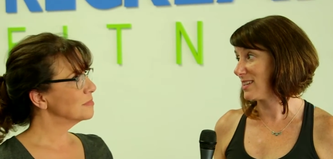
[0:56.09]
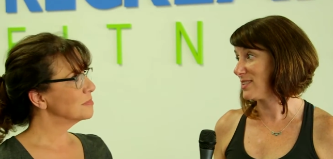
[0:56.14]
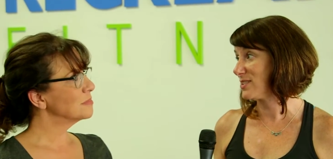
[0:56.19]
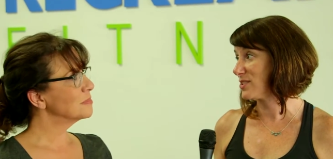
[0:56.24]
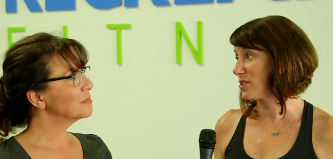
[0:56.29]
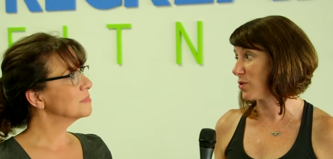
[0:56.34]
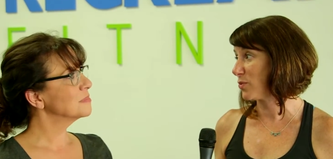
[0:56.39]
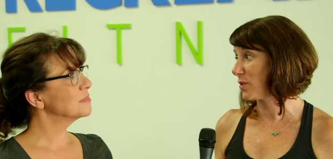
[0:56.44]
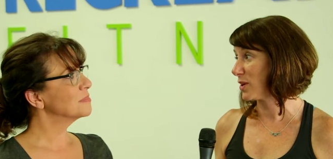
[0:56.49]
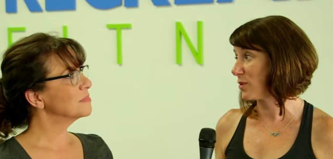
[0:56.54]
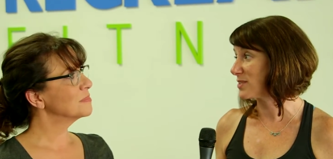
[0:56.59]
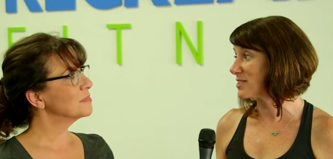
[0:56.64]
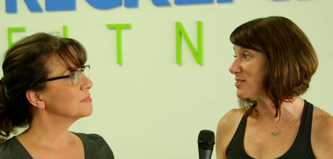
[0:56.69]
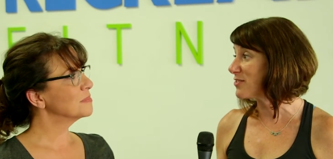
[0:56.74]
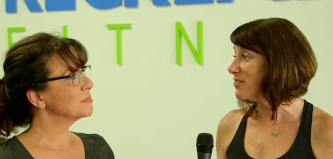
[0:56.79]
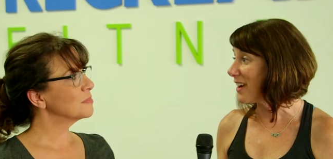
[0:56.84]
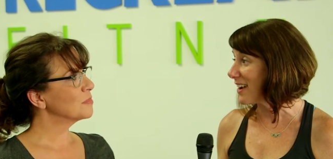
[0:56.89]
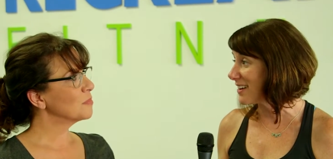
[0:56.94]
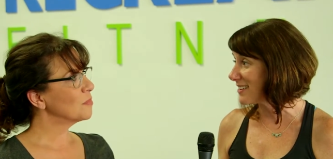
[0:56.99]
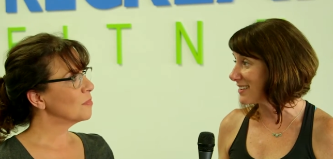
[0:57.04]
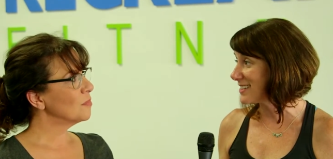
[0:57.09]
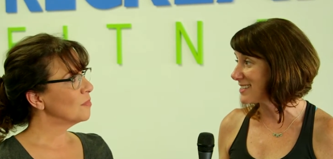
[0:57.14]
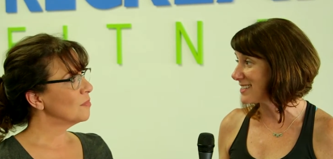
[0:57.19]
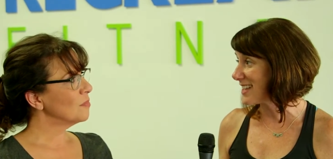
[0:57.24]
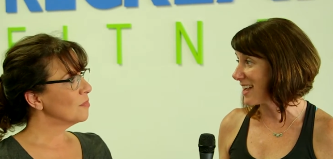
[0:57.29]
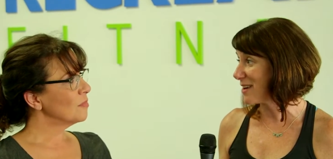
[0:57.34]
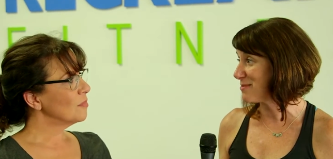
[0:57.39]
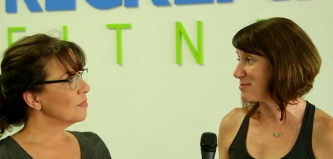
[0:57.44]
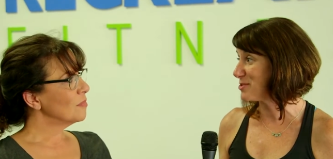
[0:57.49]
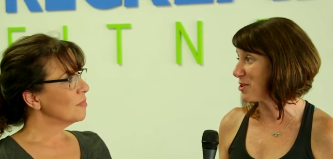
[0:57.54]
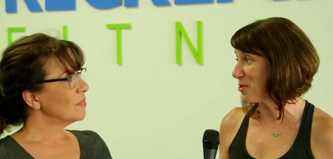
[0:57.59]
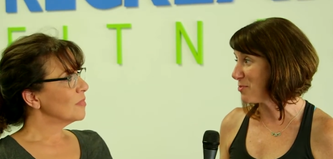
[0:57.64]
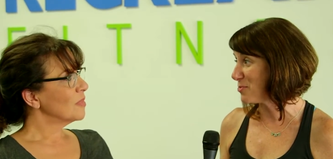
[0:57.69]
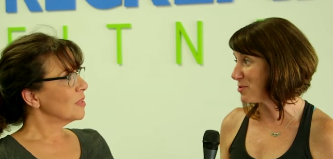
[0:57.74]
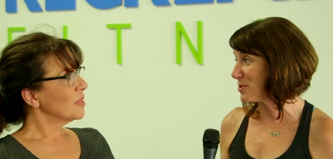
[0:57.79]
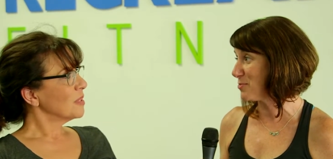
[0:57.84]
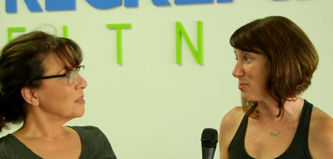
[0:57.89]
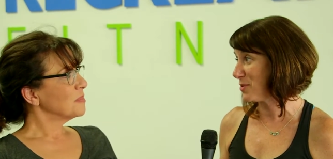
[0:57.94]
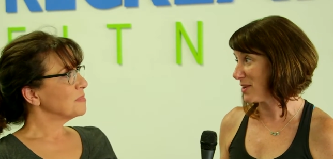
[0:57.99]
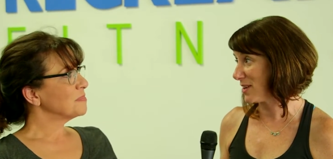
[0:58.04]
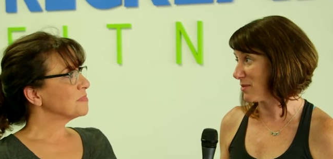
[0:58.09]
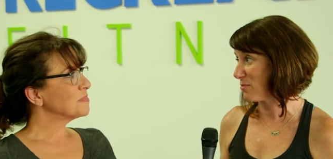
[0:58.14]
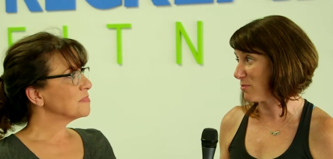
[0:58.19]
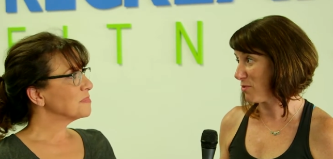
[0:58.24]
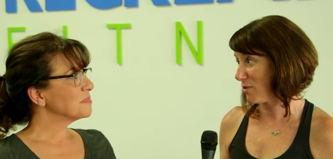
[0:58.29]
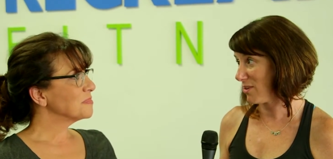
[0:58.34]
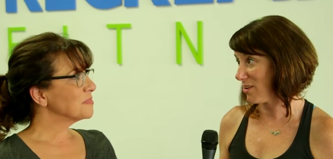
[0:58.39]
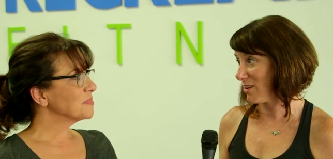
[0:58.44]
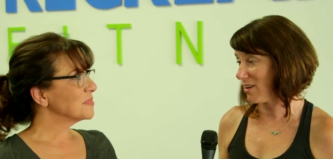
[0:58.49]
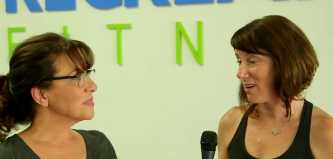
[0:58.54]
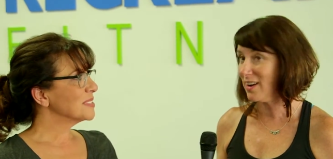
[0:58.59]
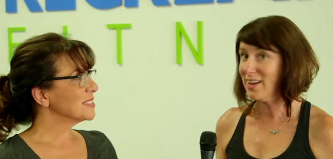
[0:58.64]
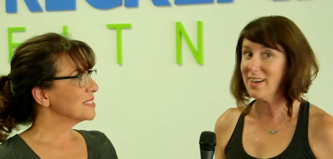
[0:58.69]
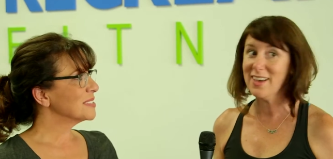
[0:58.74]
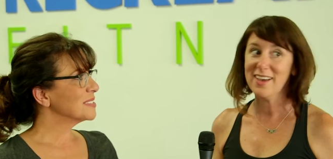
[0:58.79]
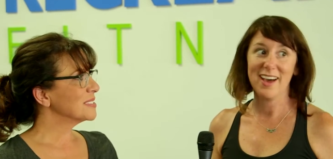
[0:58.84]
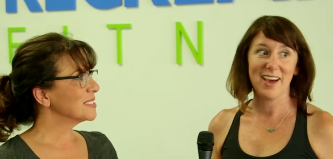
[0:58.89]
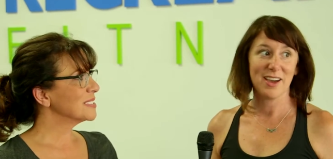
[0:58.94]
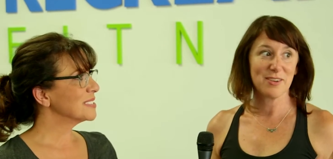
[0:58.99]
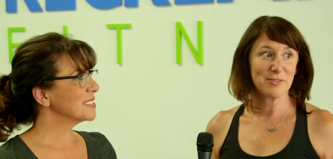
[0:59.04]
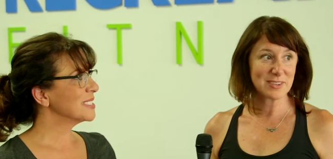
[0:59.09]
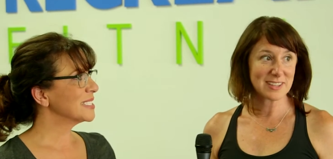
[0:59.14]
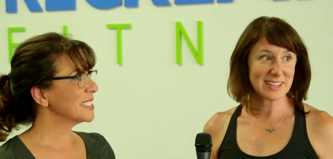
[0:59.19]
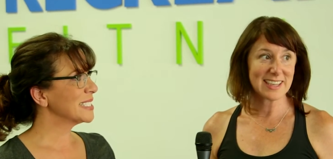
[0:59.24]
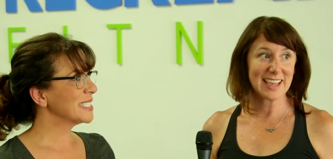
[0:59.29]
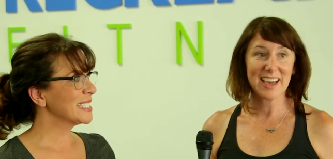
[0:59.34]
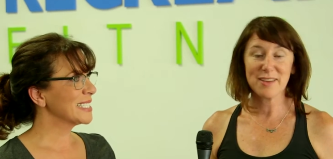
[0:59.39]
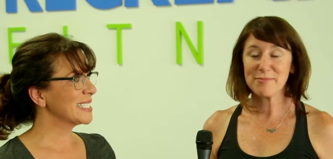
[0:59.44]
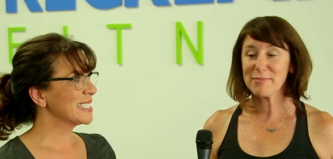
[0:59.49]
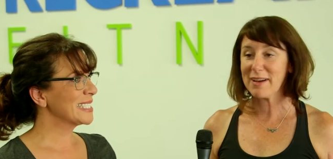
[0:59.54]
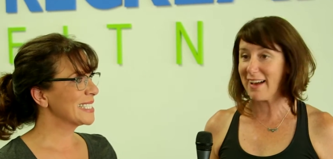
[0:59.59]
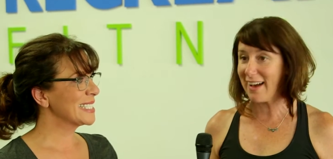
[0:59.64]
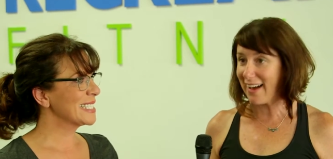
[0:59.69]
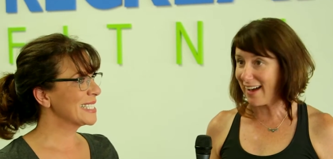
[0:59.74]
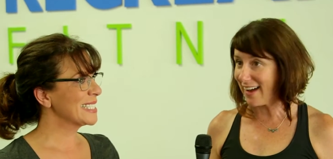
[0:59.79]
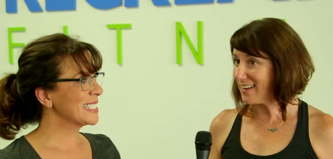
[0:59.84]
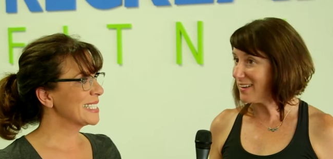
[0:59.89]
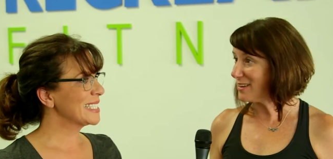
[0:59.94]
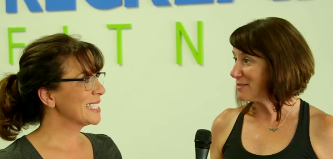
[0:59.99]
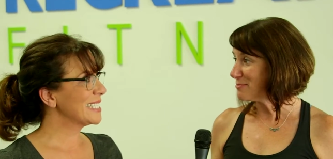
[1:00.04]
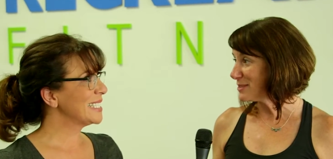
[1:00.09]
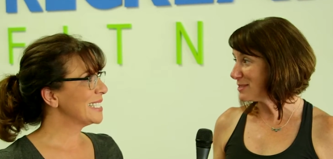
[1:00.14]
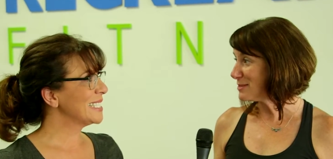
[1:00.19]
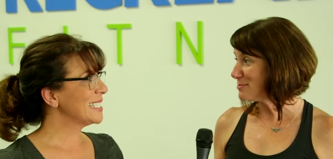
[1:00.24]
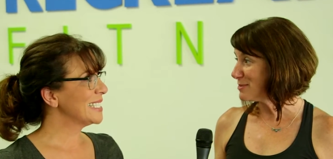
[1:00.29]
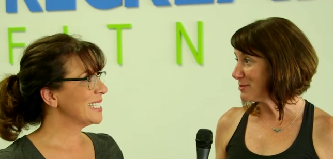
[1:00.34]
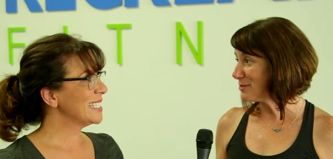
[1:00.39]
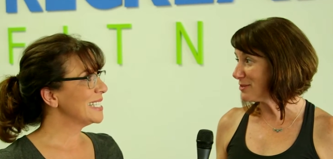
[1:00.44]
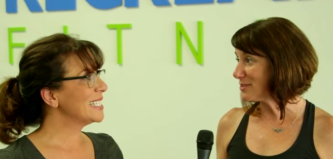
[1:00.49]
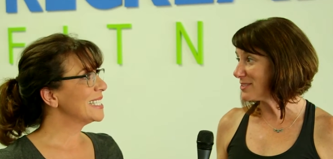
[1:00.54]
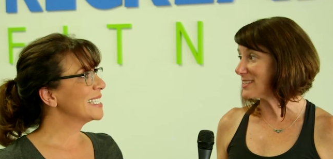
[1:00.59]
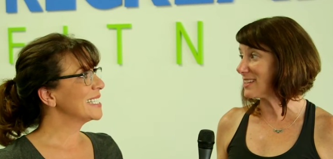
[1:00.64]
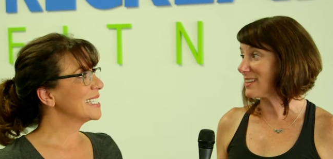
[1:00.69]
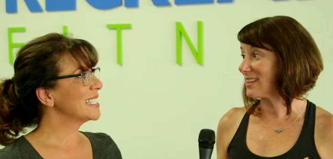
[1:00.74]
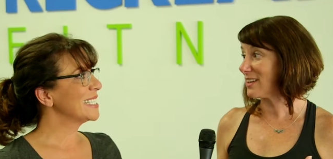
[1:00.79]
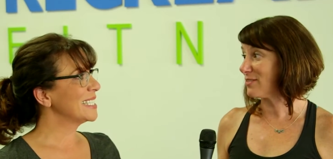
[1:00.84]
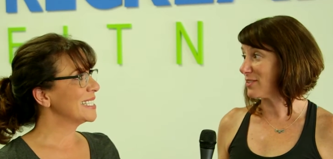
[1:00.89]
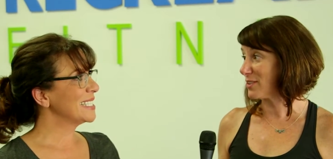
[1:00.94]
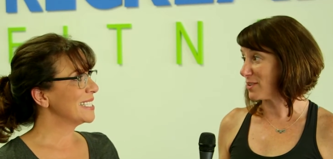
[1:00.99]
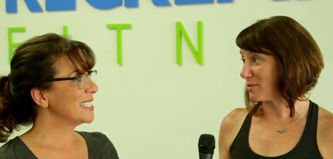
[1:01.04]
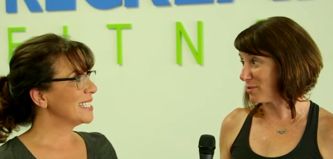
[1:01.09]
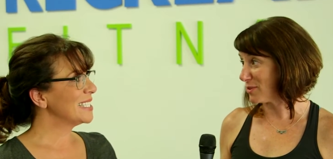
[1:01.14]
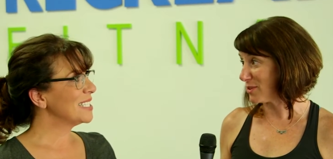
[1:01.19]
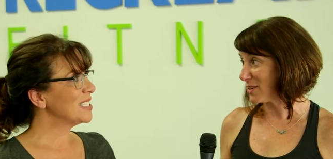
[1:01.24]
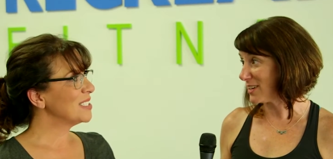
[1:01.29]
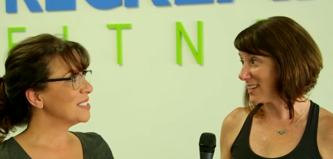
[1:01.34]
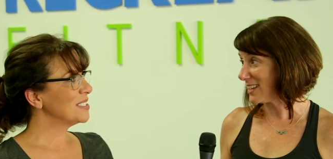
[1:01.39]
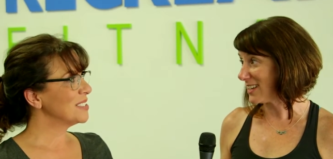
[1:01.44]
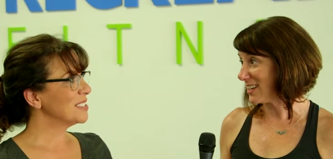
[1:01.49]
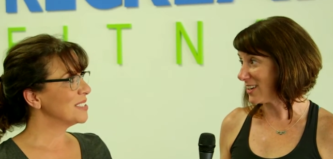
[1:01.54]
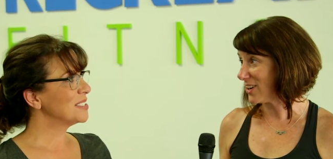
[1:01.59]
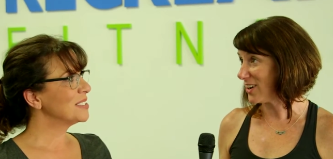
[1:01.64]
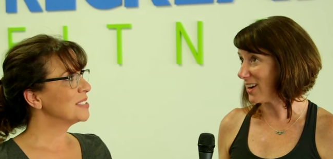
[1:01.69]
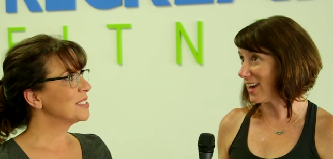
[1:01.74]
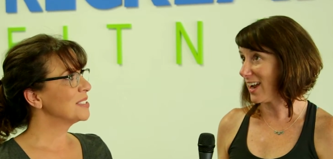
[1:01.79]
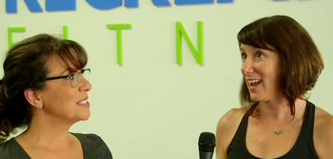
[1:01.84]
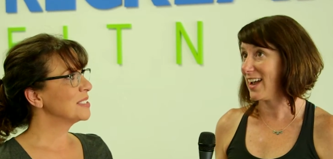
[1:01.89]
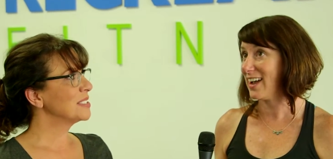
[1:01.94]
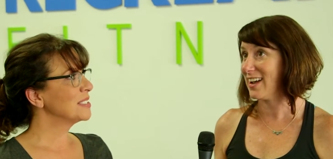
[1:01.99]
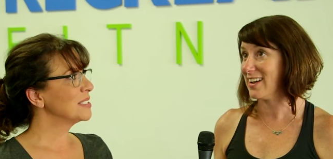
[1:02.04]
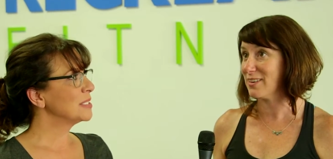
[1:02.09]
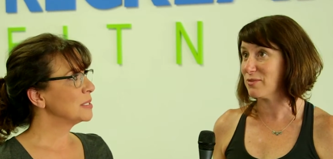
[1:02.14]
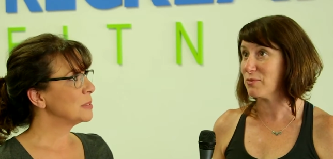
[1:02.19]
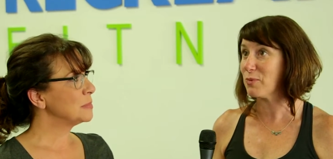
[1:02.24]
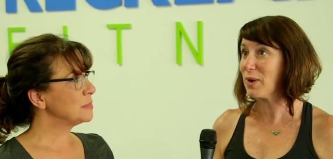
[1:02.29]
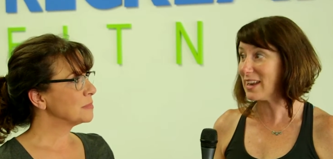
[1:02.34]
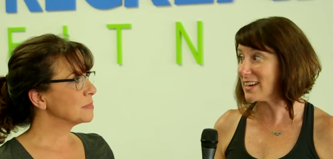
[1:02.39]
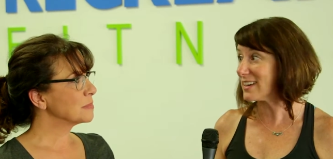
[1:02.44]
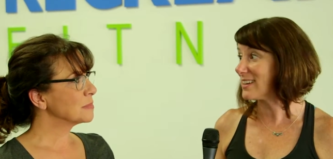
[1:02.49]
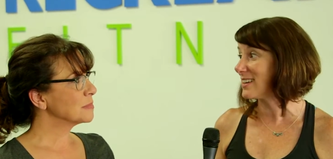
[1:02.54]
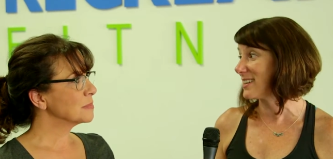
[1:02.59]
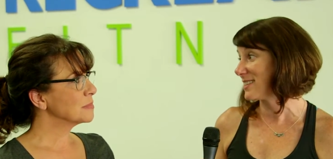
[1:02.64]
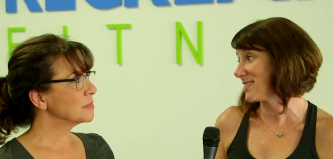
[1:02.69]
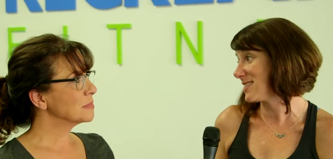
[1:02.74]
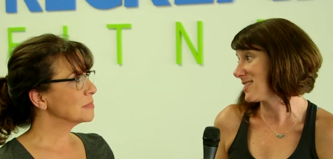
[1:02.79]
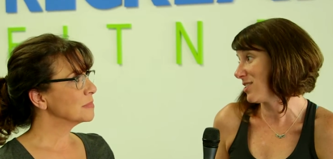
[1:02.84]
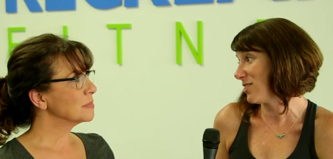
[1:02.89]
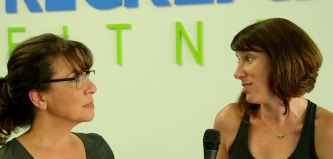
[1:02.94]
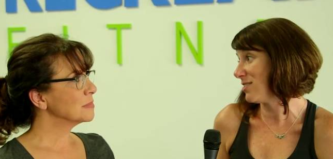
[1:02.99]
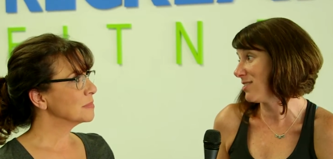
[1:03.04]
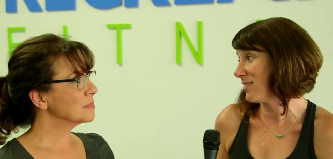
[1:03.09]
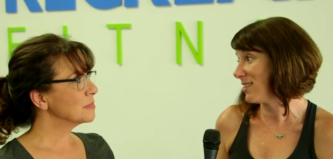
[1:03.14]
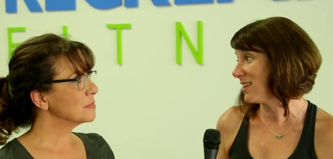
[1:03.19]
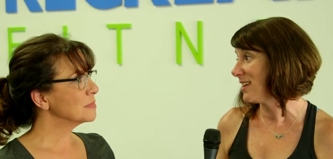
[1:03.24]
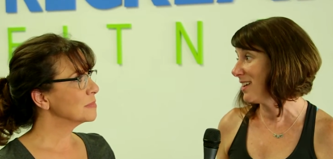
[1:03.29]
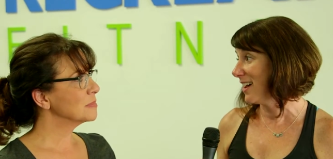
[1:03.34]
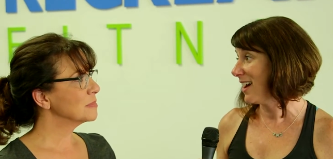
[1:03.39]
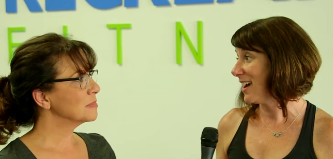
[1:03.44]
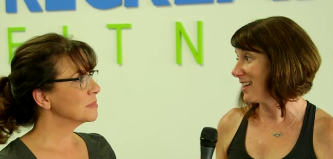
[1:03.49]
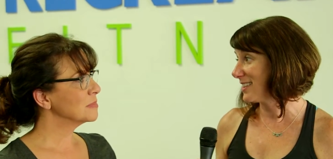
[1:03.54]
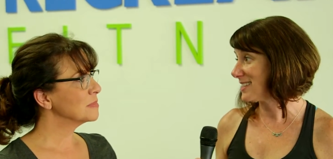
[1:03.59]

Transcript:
Speaker 1: And so when it was finally time to open a brick and mortar, I really had my eye on Bixby Knolls. I love the community here and waited until a